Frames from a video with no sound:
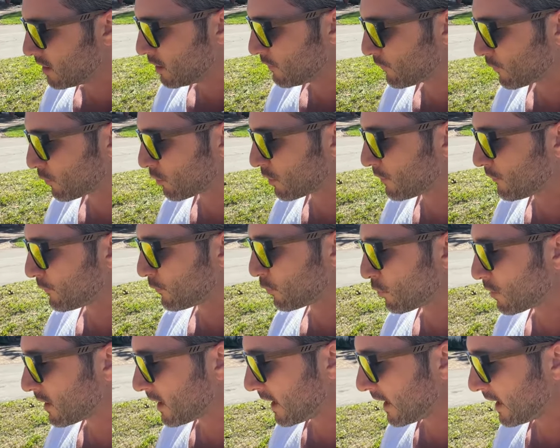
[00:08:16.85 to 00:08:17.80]
for a
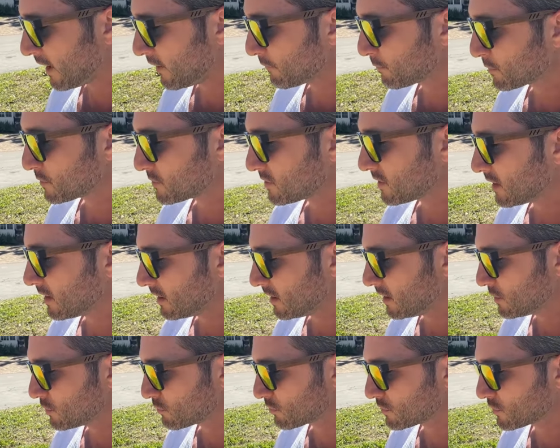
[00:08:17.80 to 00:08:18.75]
4.5%
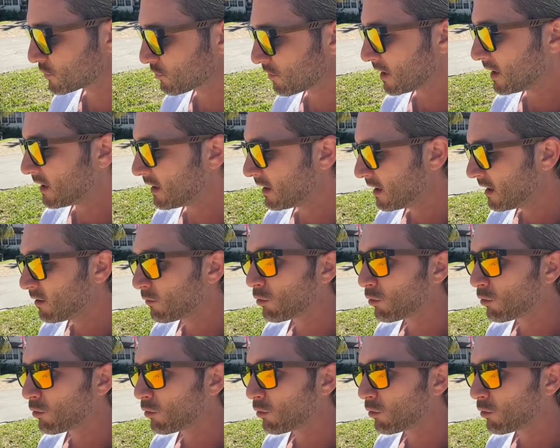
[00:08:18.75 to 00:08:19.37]
interest rate,